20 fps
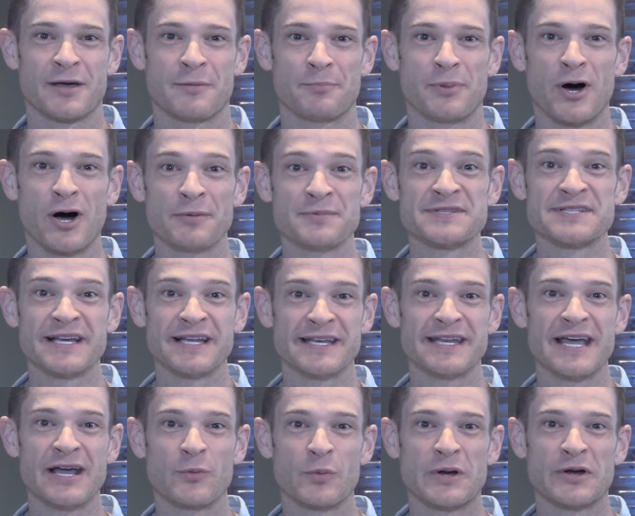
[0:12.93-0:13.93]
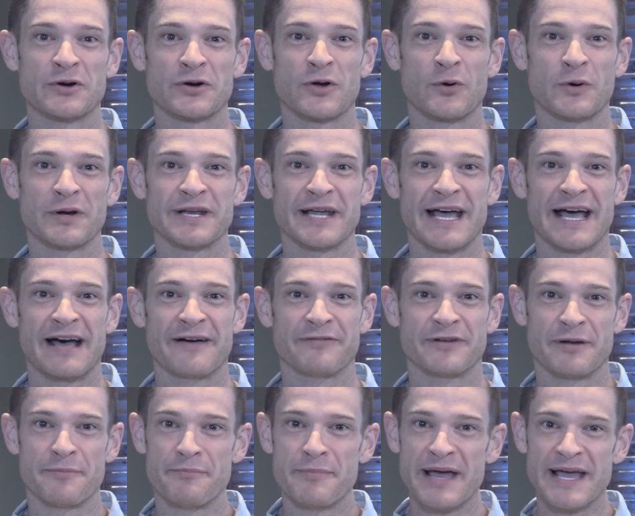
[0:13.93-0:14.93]
Palm Sunday, we are going to have an
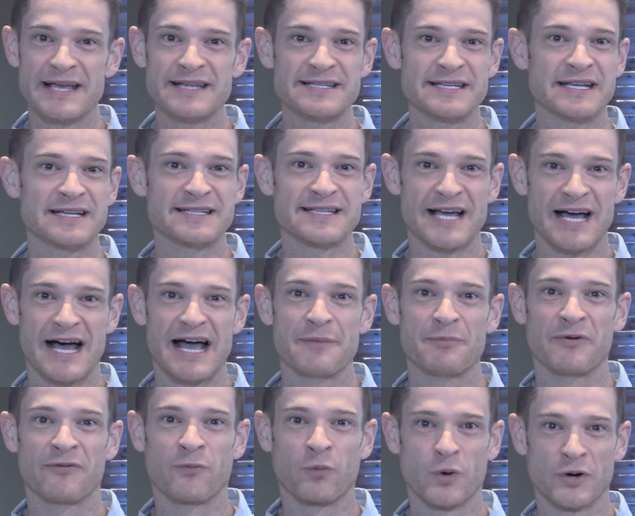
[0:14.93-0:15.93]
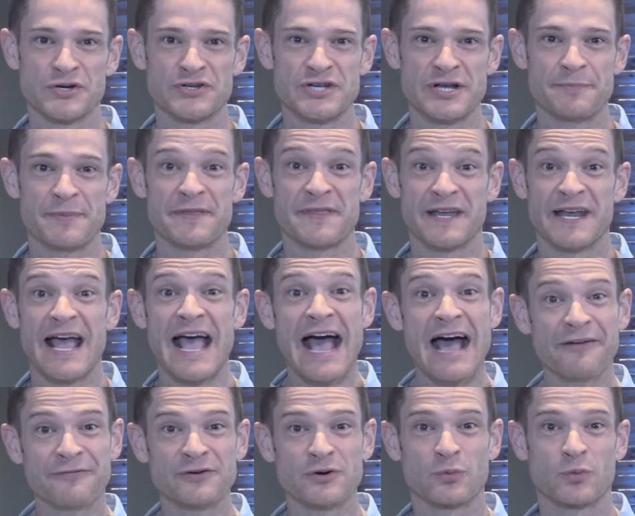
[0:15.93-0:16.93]
amazing time of worship, and then
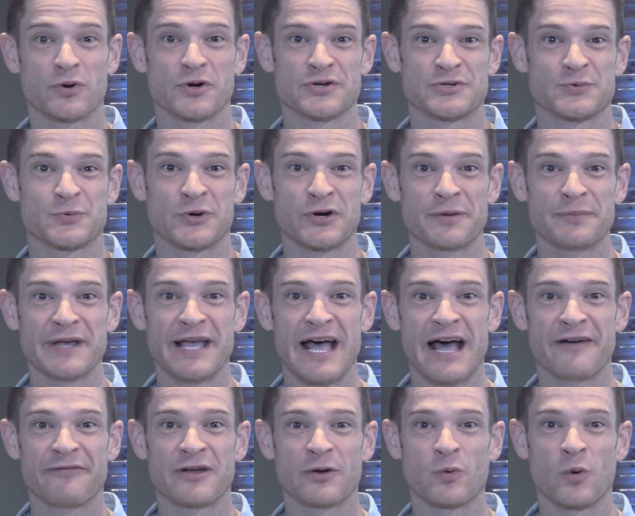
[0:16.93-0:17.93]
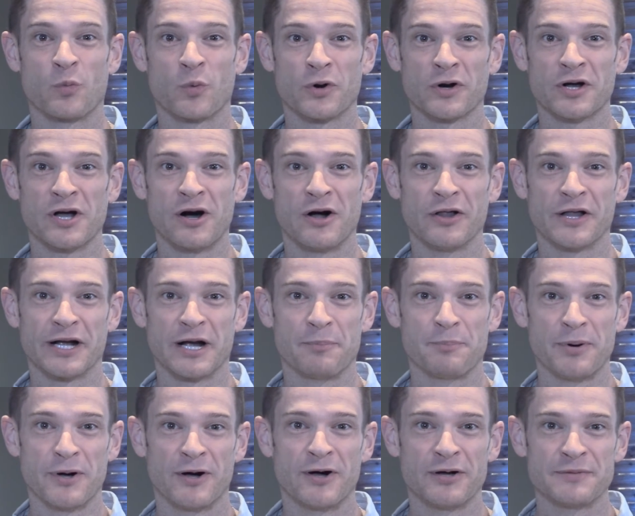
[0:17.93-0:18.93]
afterwards, we're going to be having what we're calling a
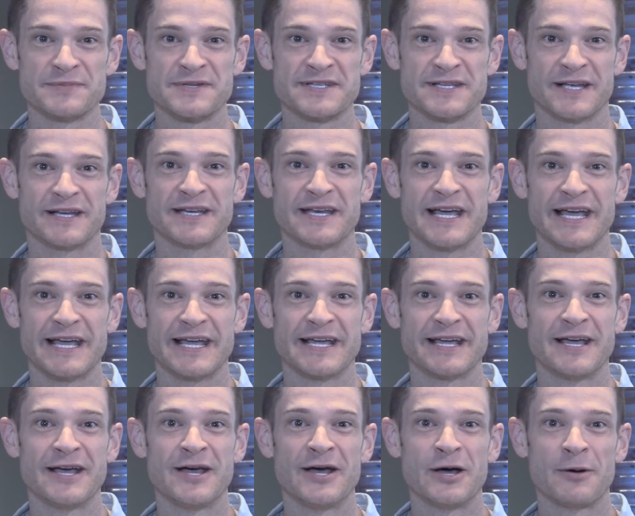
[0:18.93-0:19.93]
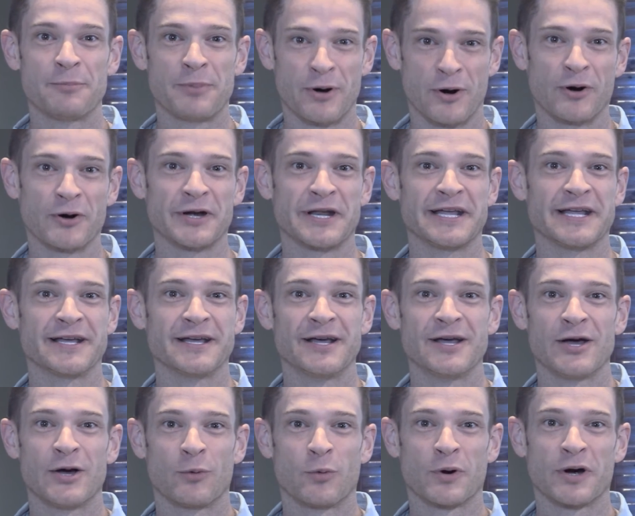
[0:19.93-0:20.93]
Palm Sunday party.
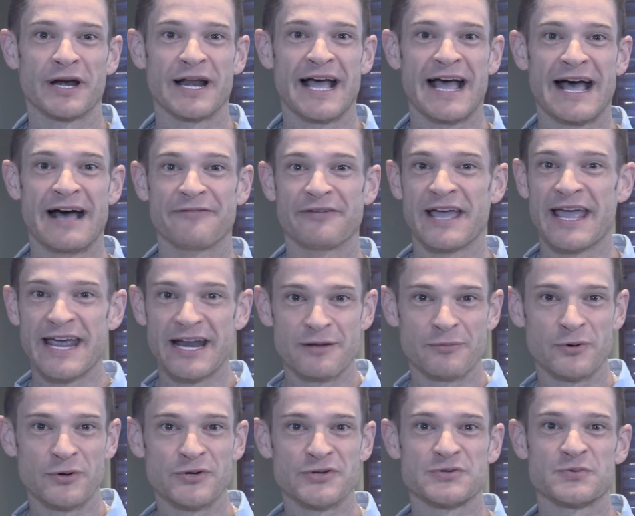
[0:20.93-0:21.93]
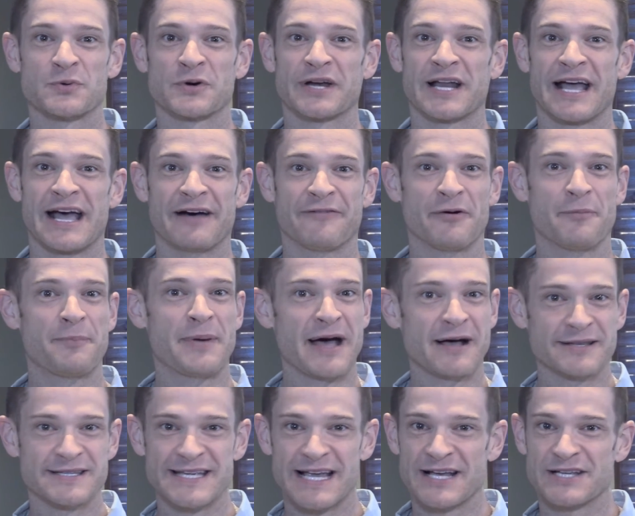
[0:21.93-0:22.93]
We're going to have animals, we're going to have a
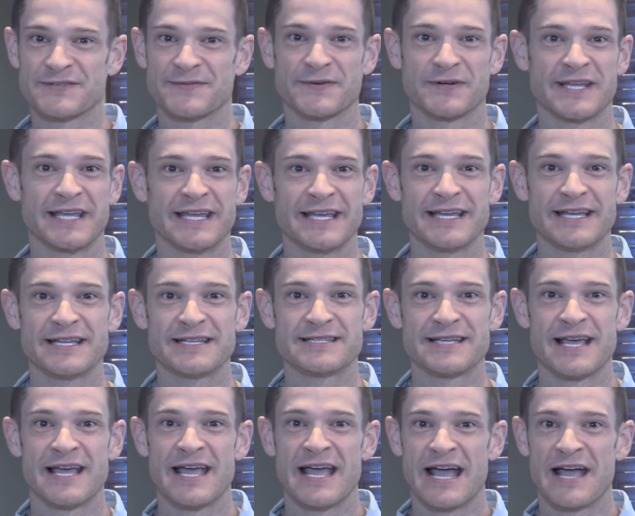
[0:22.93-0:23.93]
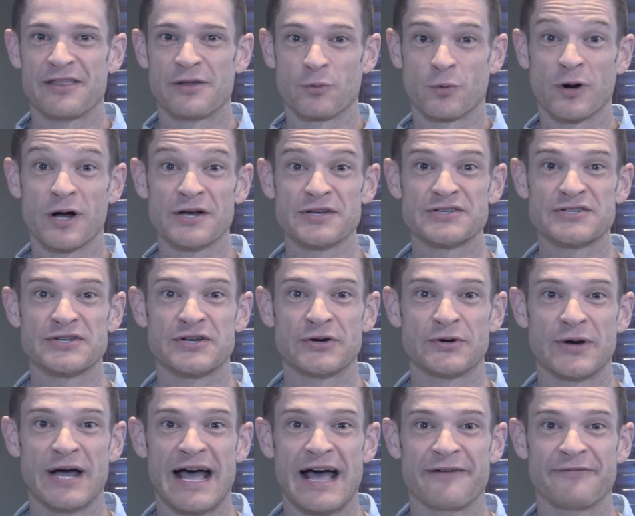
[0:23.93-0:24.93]
bounce house for kids, and then we're
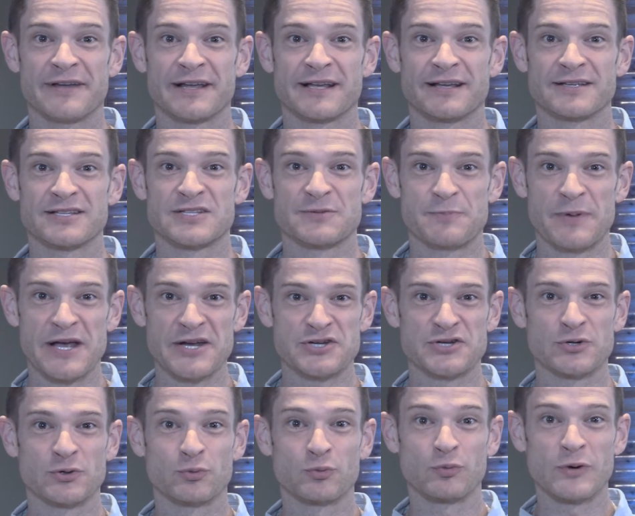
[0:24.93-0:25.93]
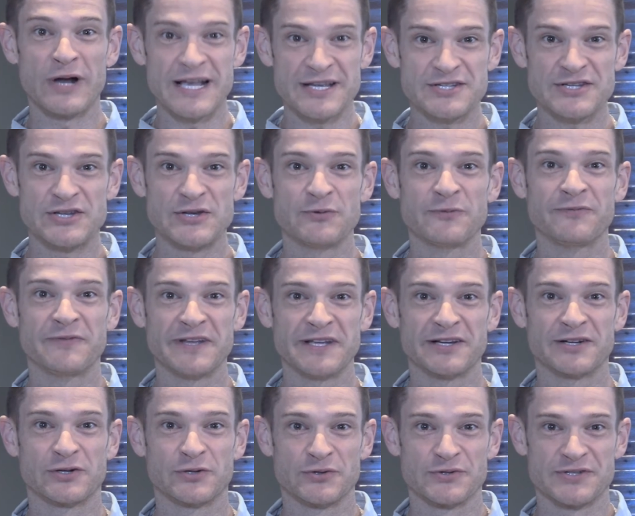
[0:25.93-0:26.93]
also having special rescue
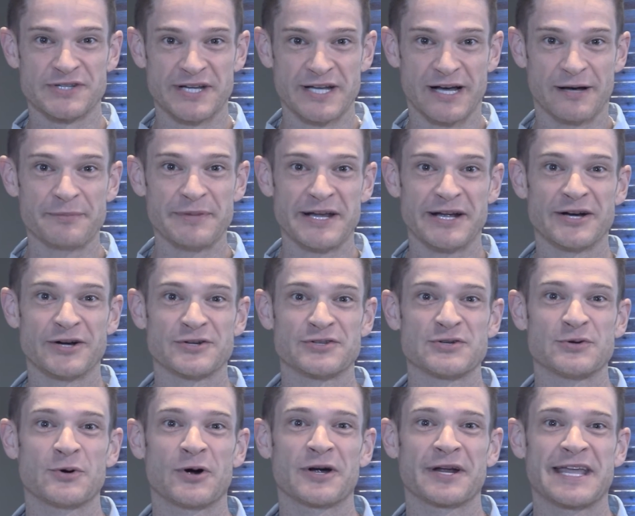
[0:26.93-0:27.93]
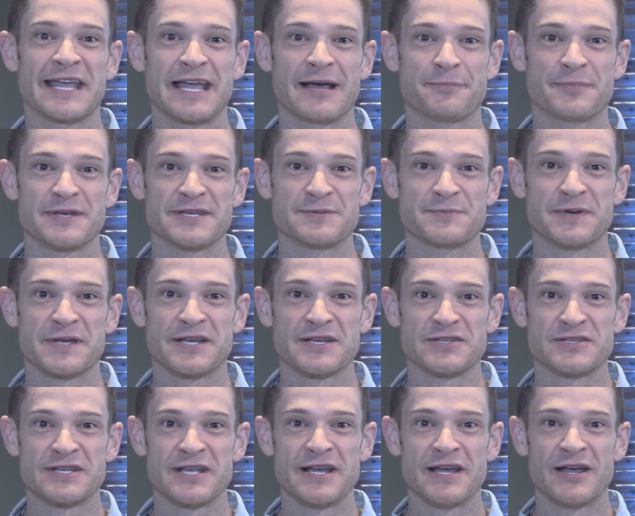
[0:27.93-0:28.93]
vehicles come here to our campus
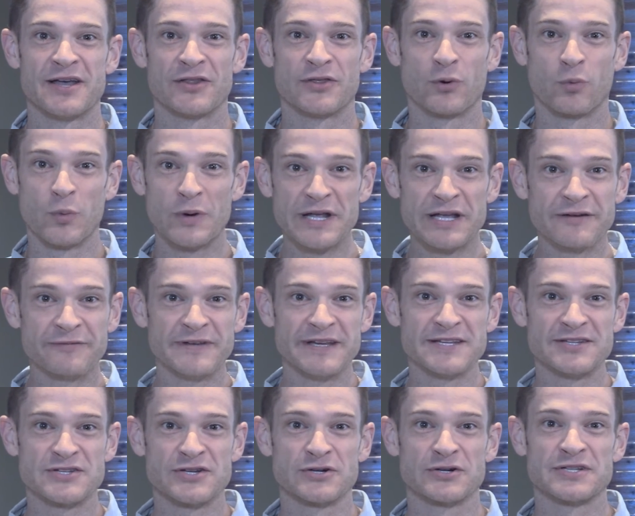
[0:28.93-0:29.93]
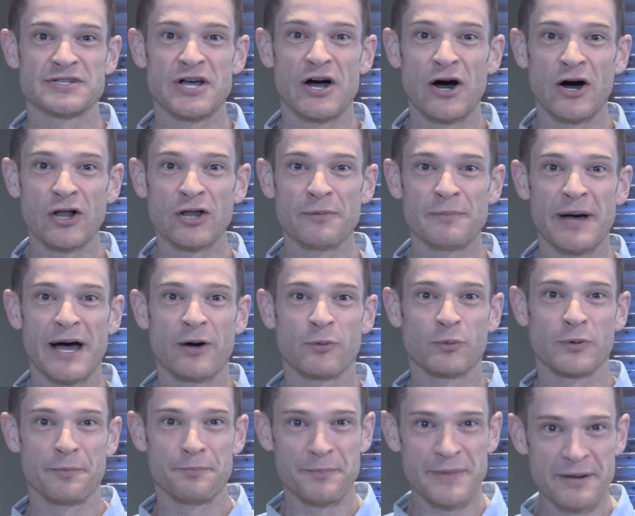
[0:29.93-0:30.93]
because the week of Easter is all about
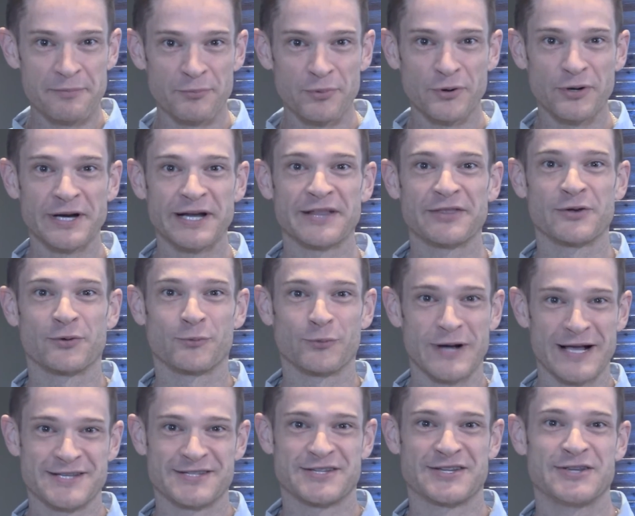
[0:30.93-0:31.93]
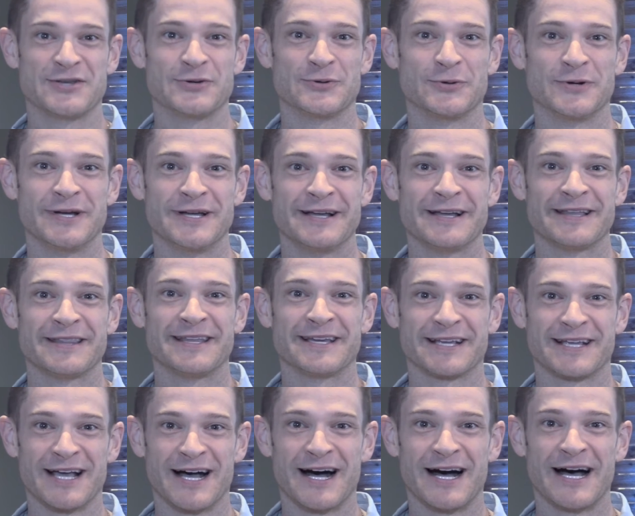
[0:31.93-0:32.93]
remembering the rescue
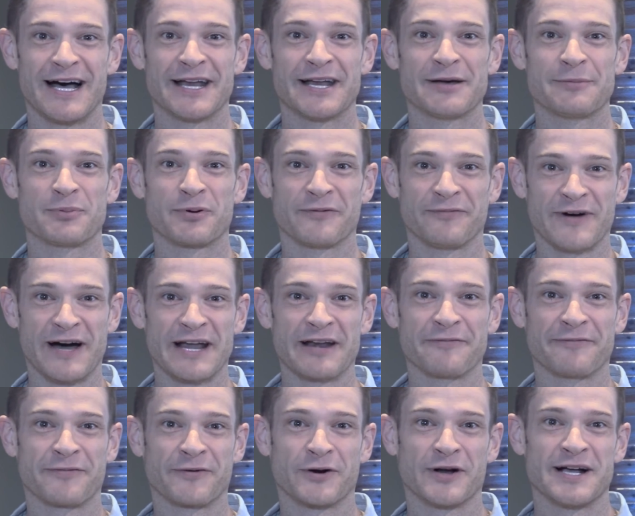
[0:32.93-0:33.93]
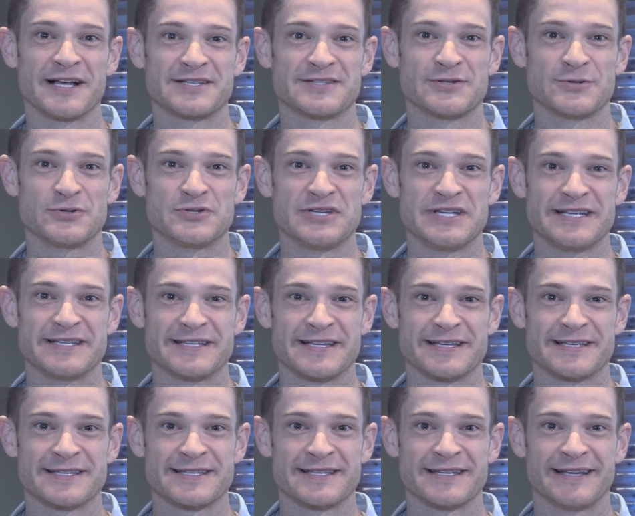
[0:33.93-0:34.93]
that God provided for us through
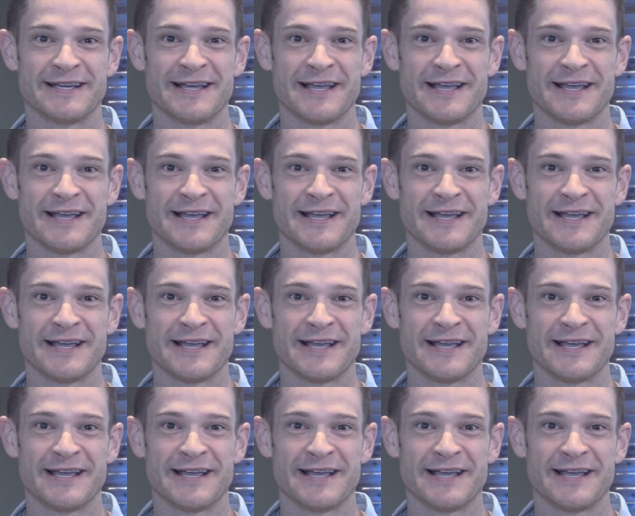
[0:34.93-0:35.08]
Jesus.